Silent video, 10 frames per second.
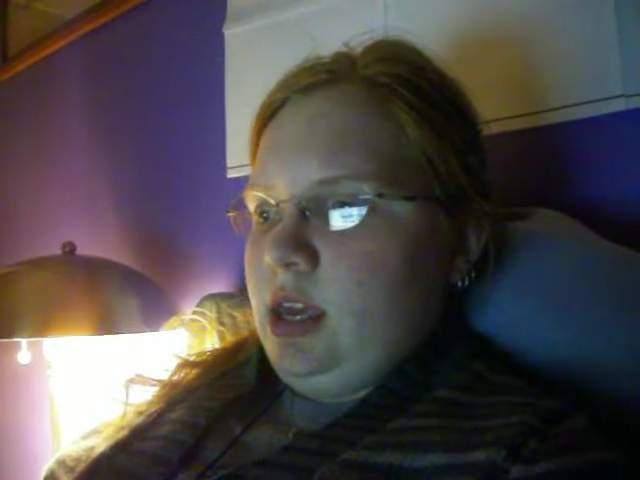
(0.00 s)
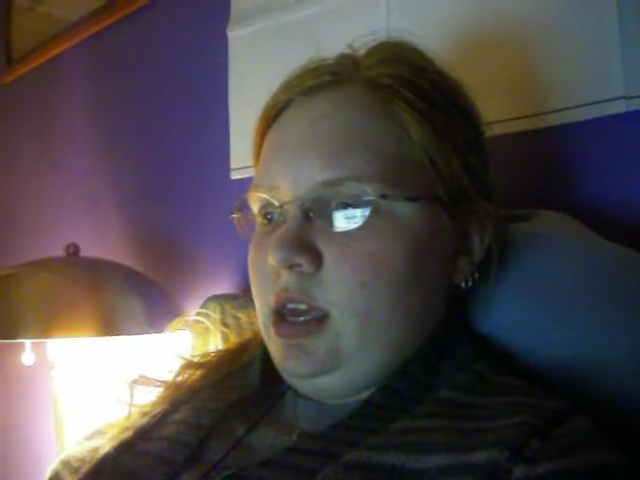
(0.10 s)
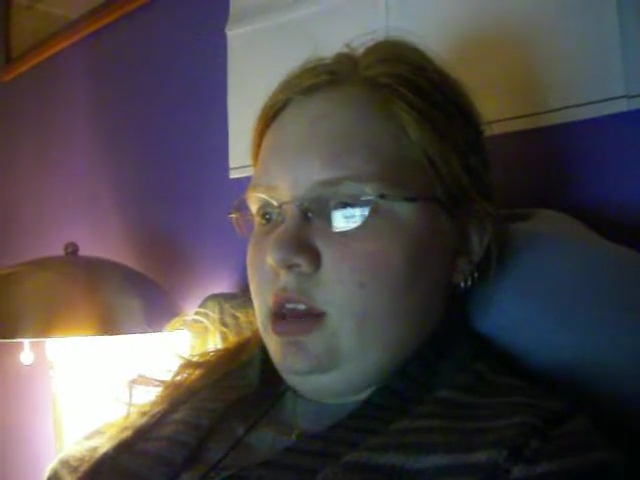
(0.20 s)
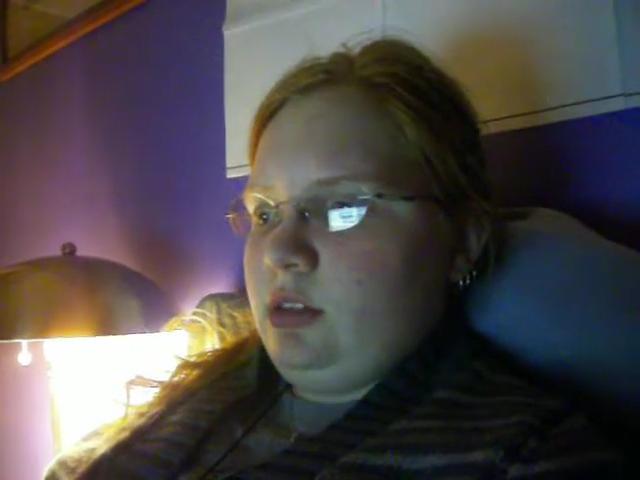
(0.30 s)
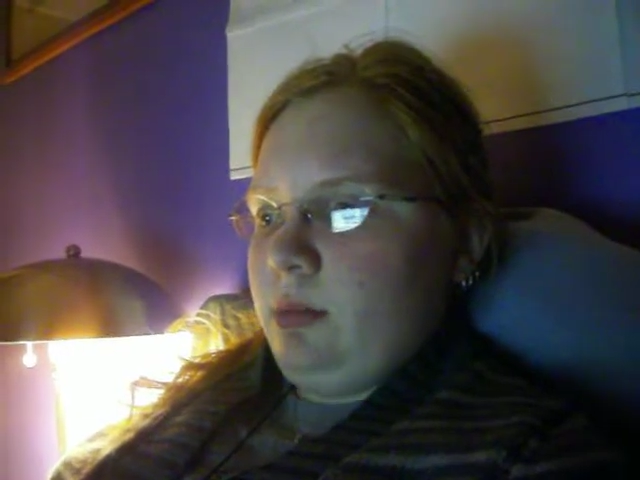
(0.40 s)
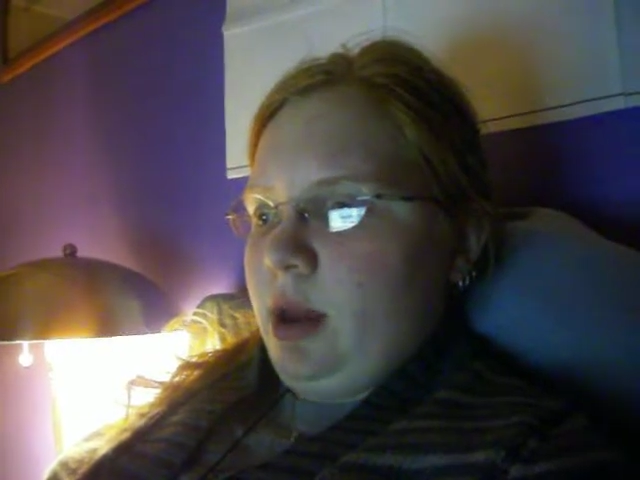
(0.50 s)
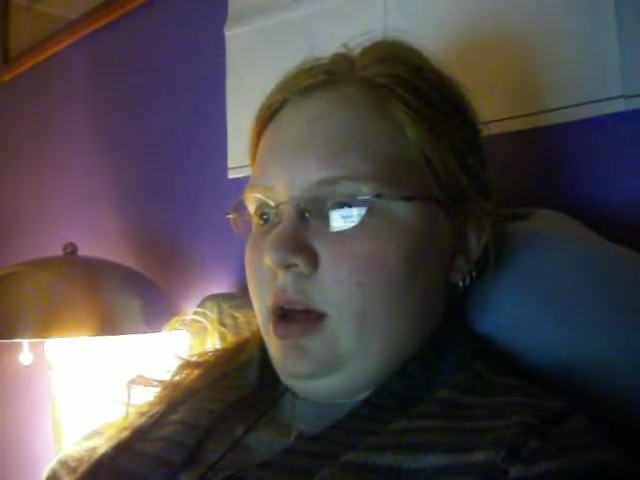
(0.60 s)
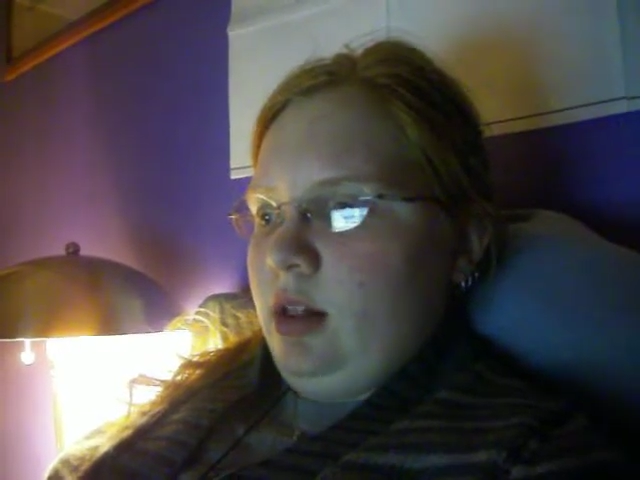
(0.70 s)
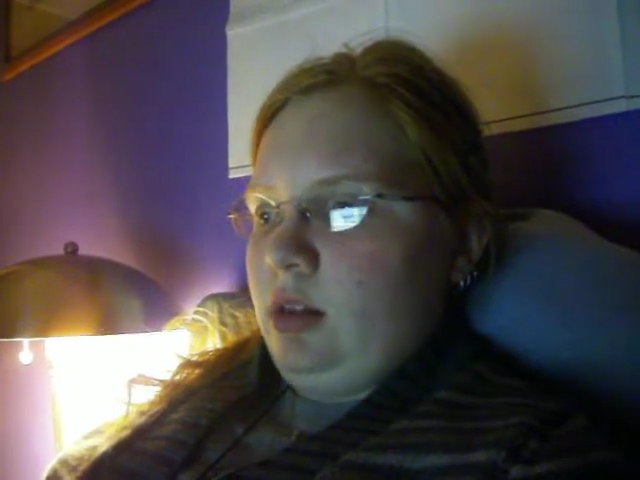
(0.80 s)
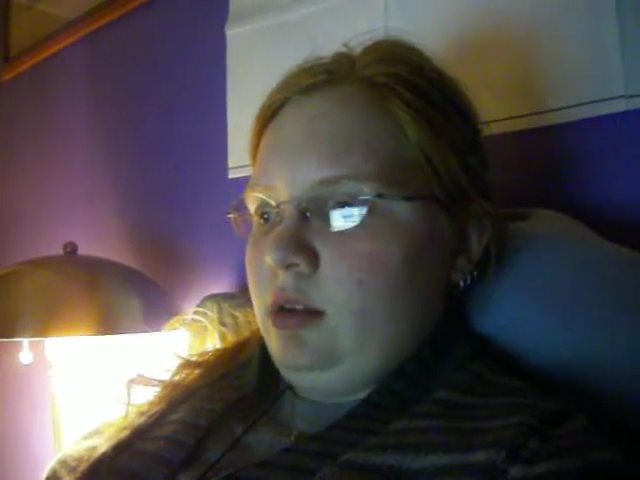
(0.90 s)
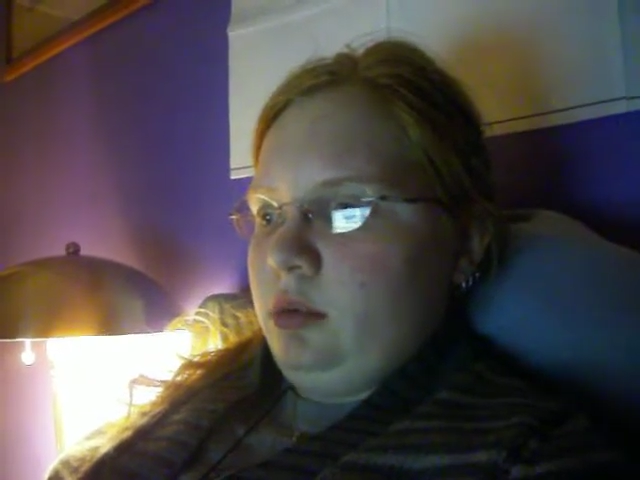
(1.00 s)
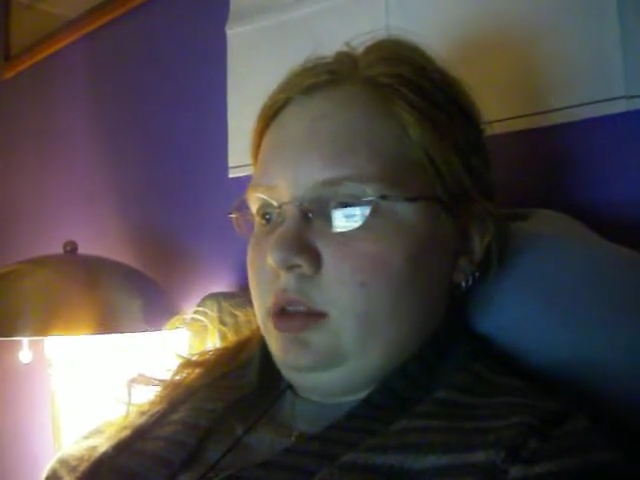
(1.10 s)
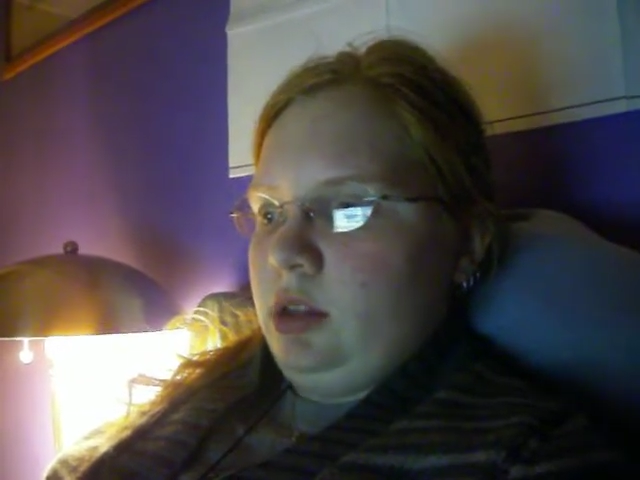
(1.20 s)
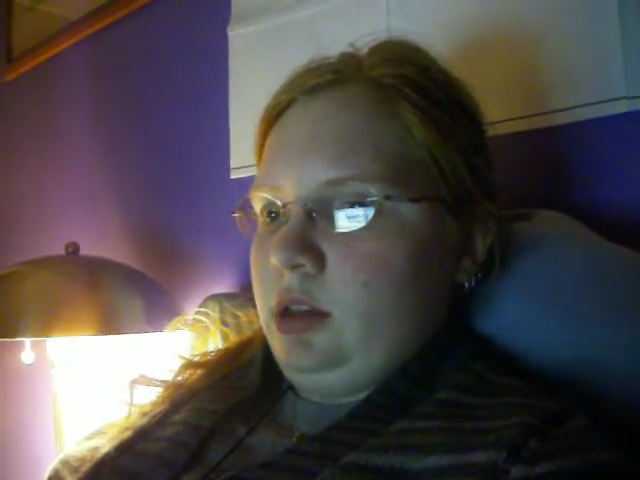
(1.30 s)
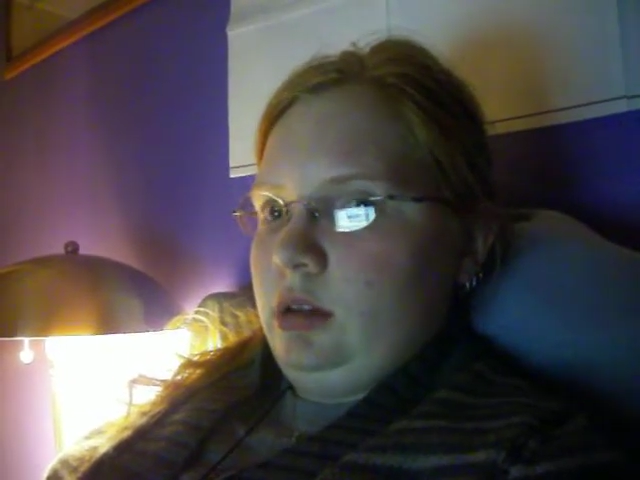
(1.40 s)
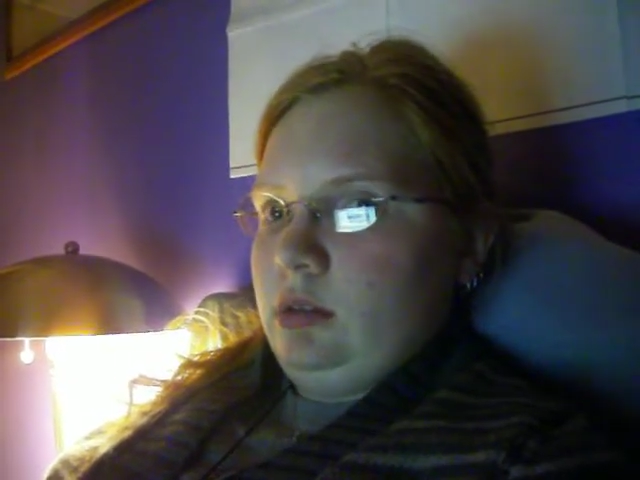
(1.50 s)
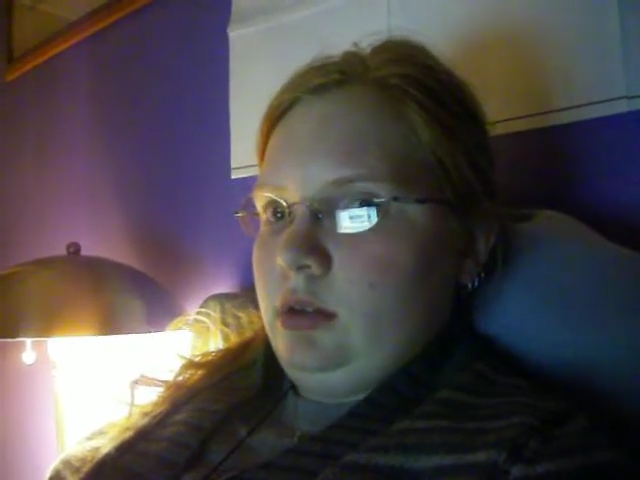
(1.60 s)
Isabel with the